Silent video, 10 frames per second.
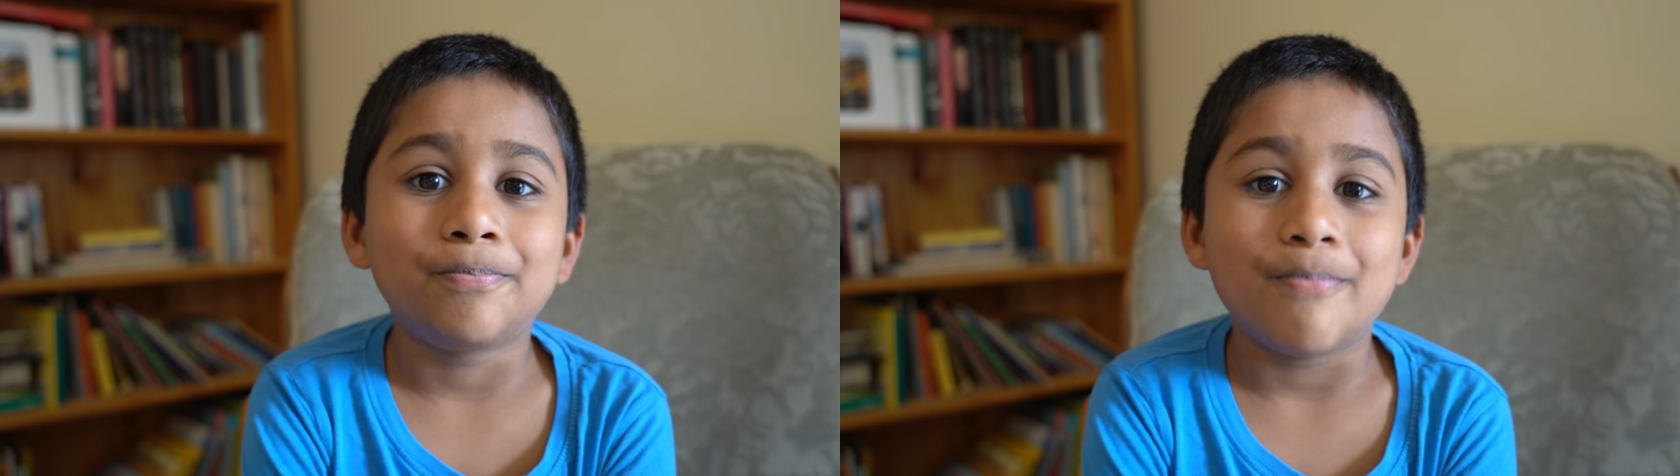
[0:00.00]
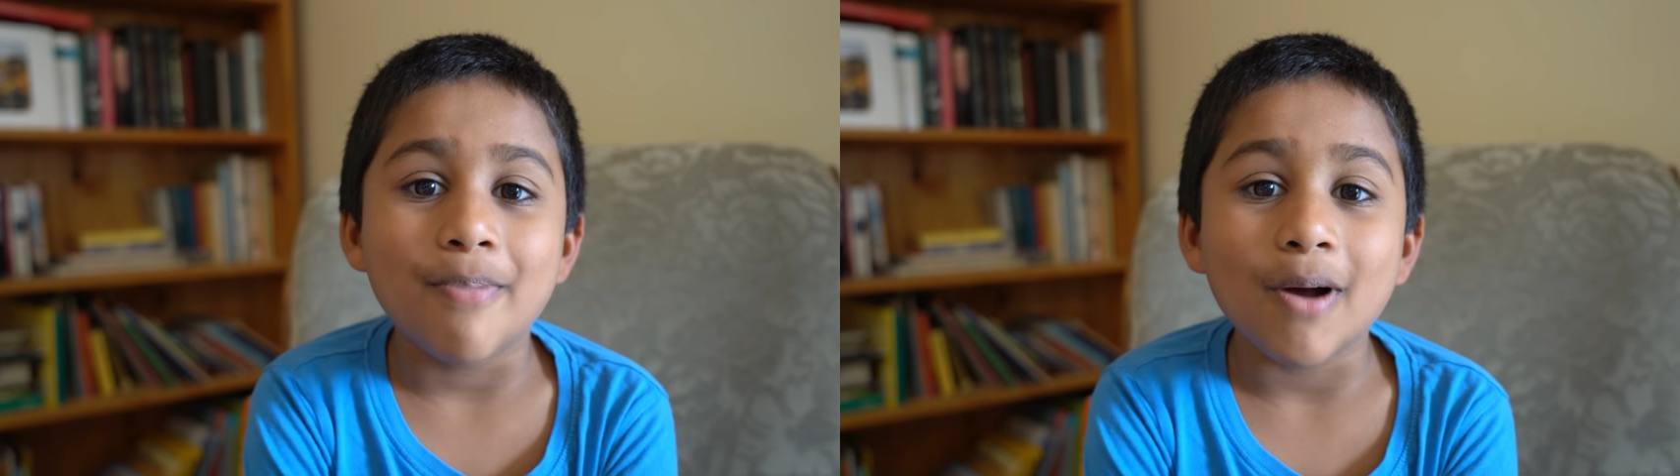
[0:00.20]

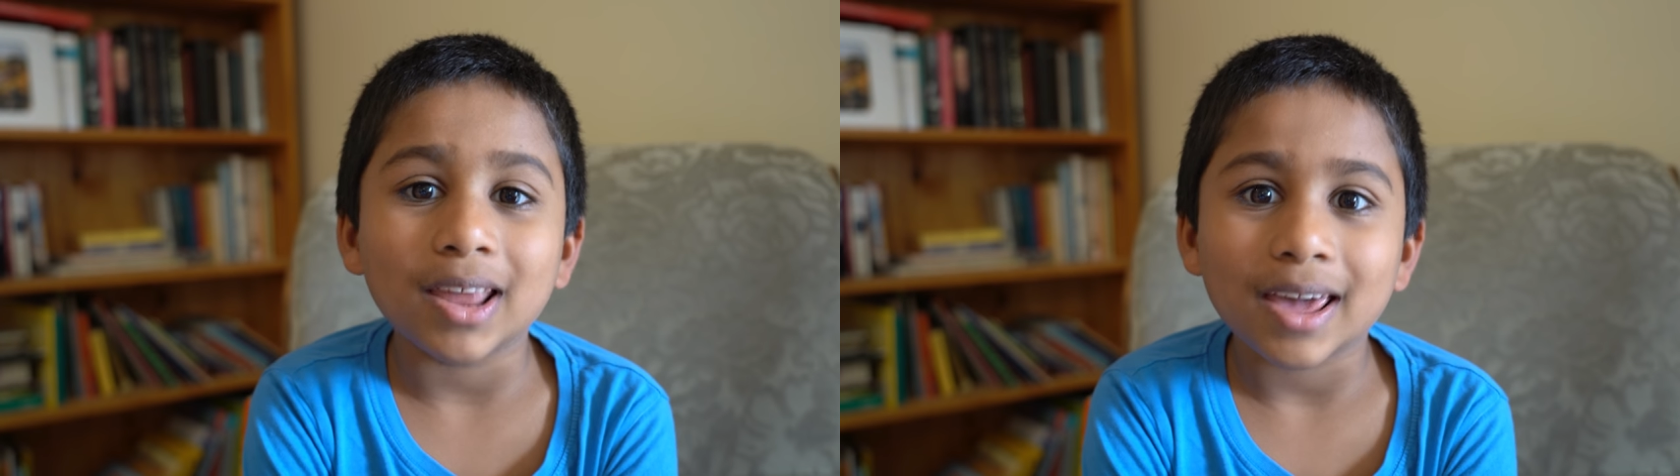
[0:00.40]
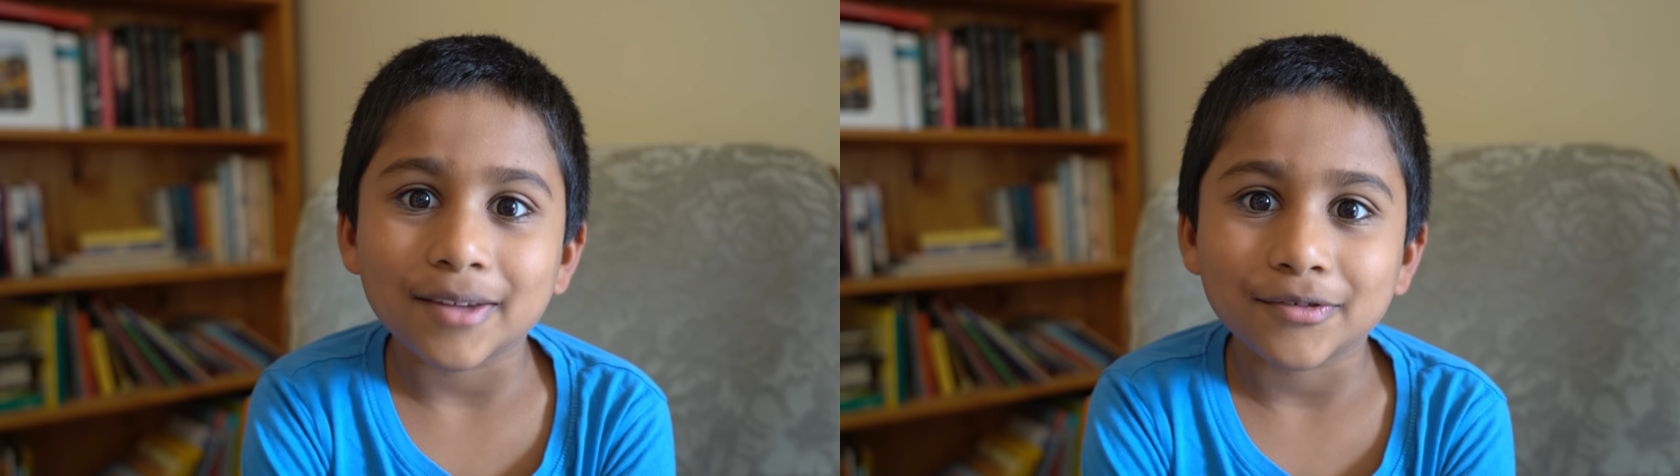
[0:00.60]

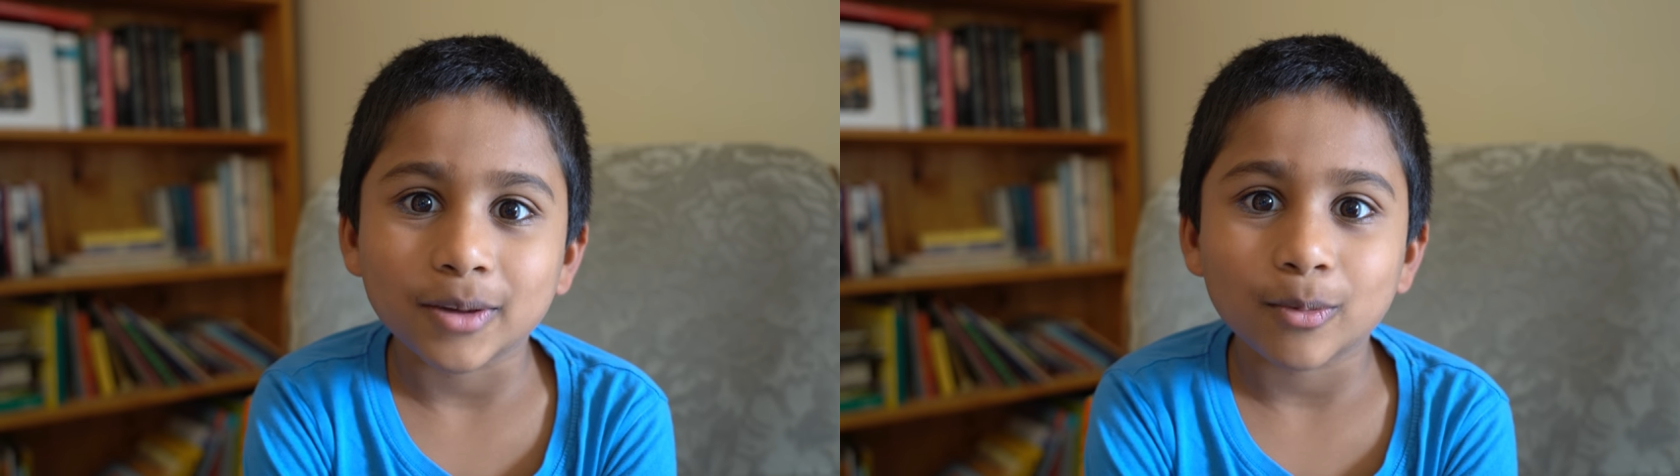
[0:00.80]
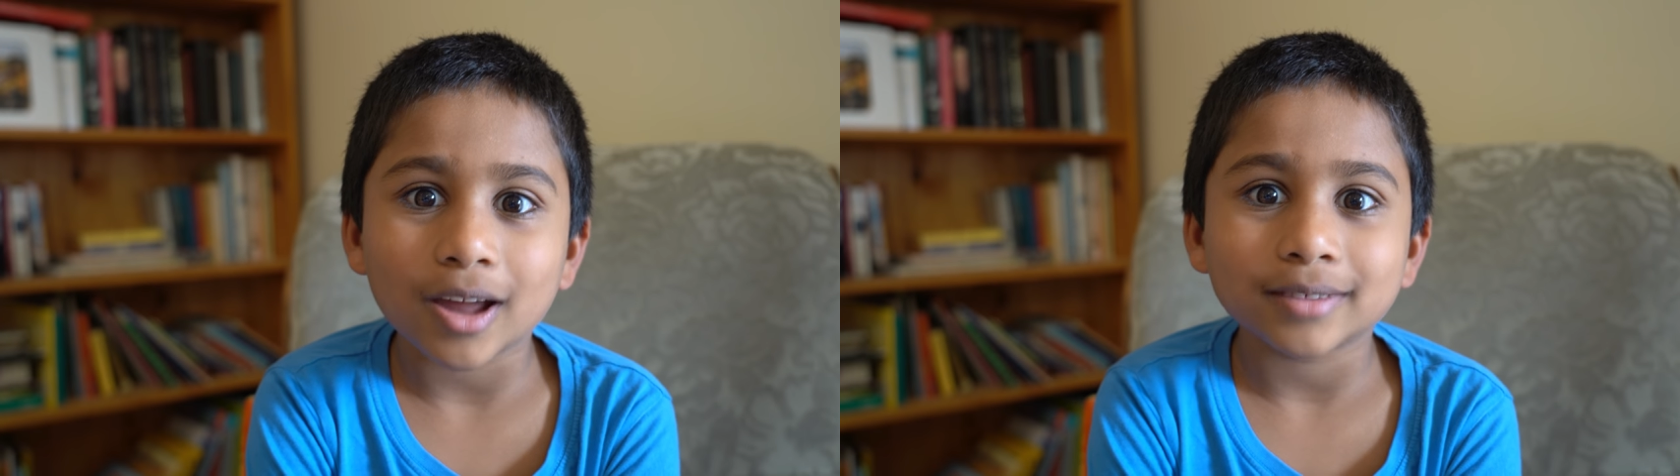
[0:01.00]
Bula,
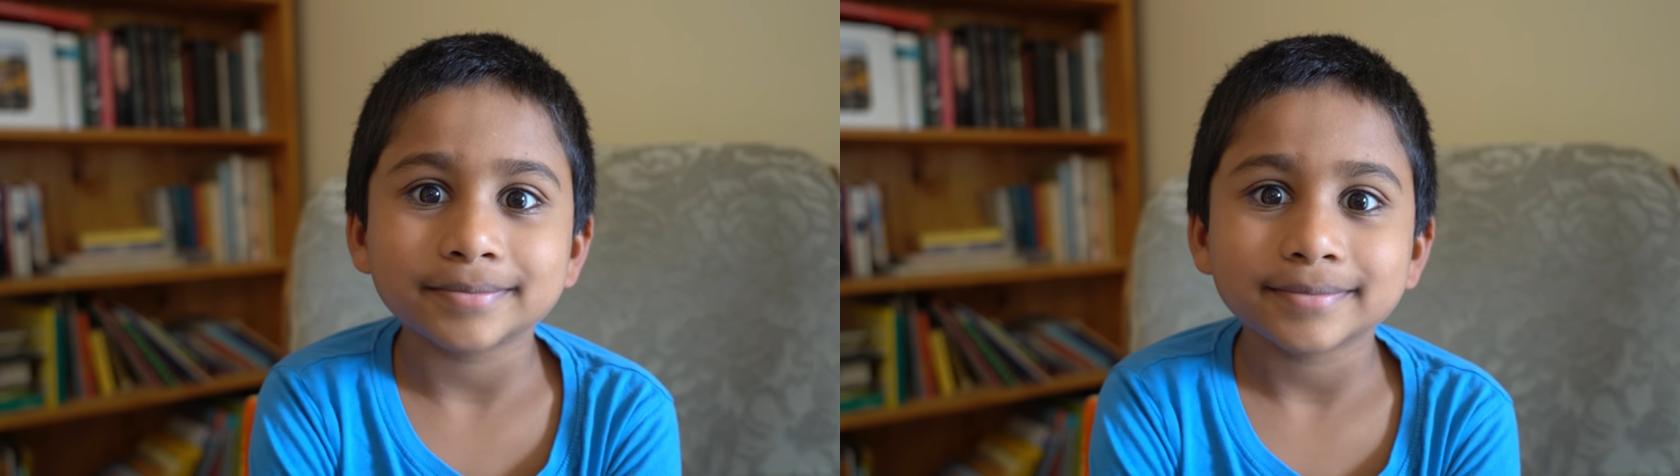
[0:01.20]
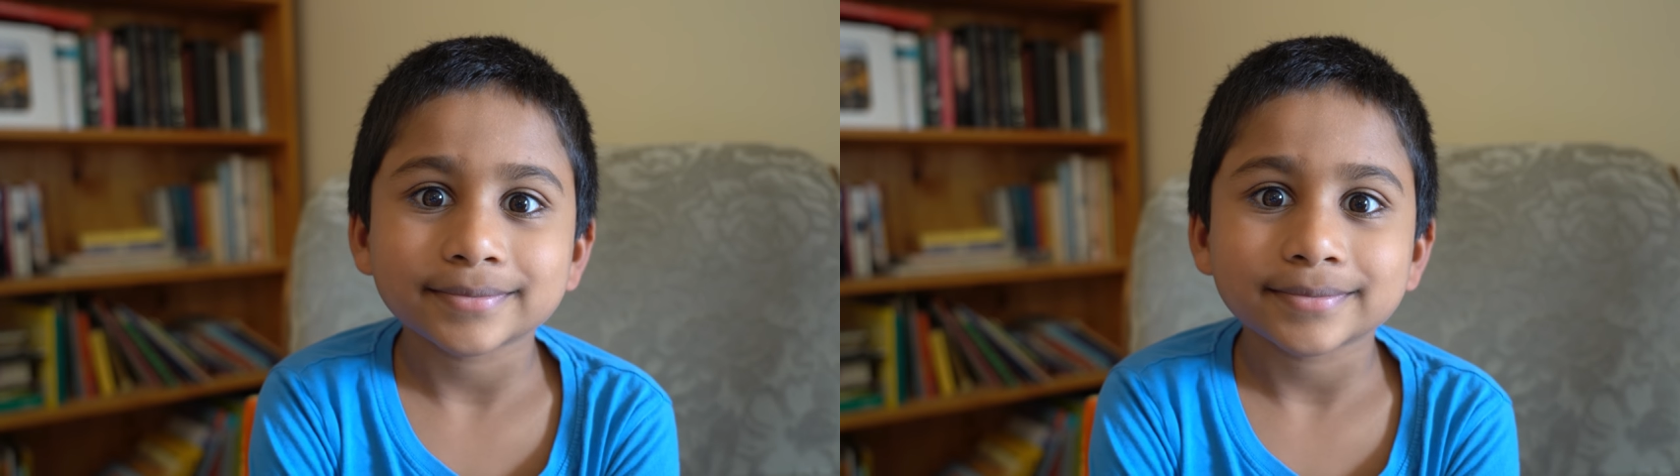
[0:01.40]
everyone.